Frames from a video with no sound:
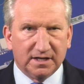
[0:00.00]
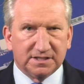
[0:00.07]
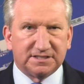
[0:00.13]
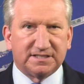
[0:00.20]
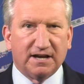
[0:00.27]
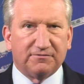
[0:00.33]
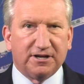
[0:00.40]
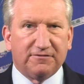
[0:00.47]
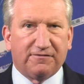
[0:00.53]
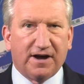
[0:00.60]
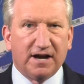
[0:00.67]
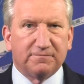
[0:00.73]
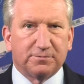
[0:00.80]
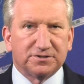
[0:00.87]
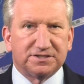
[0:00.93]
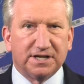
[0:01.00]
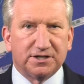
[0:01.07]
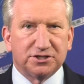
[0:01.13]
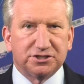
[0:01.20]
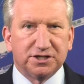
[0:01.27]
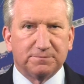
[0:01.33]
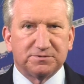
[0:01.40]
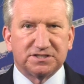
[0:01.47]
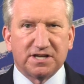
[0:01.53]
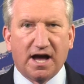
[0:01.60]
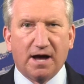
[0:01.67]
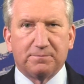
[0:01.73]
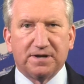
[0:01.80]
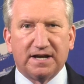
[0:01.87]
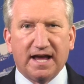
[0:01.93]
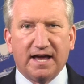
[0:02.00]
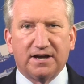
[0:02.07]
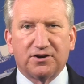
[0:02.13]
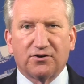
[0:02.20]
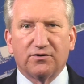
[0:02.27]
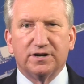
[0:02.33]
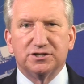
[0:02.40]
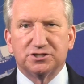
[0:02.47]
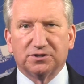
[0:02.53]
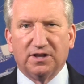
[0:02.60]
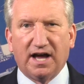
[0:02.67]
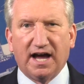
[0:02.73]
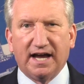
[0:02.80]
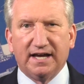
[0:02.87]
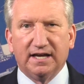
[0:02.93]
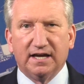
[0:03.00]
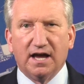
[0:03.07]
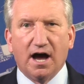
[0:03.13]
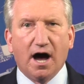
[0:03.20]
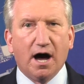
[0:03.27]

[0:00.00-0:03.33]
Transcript: 75% of ships stop at anchor in July,